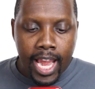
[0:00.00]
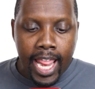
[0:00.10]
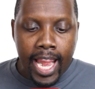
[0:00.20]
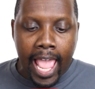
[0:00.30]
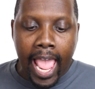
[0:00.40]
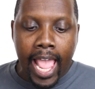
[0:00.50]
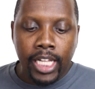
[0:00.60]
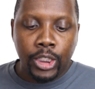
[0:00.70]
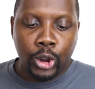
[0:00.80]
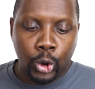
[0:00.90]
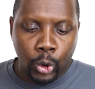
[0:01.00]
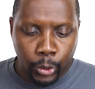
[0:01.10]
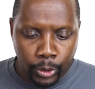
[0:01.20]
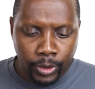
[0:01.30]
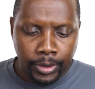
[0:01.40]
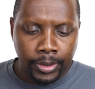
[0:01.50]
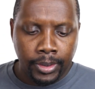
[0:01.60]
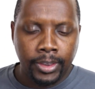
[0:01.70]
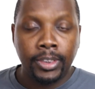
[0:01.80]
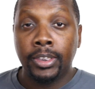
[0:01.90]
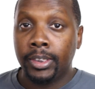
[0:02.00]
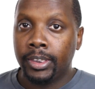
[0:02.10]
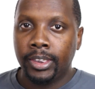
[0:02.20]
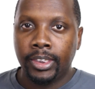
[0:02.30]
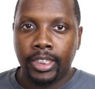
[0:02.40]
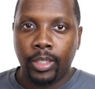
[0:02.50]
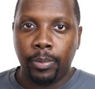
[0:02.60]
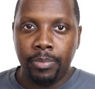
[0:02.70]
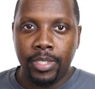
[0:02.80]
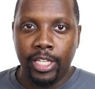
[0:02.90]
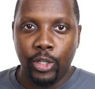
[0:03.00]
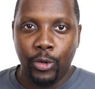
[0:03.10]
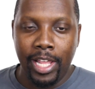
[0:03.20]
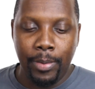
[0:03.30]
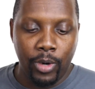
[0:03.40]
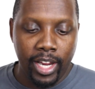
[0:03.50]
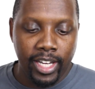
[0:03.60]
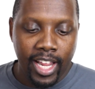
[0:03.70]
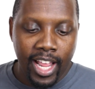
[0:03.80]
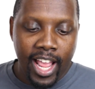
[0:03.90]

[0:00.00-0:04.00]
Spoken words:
Lilac, sir. I hope I'm saying your name right.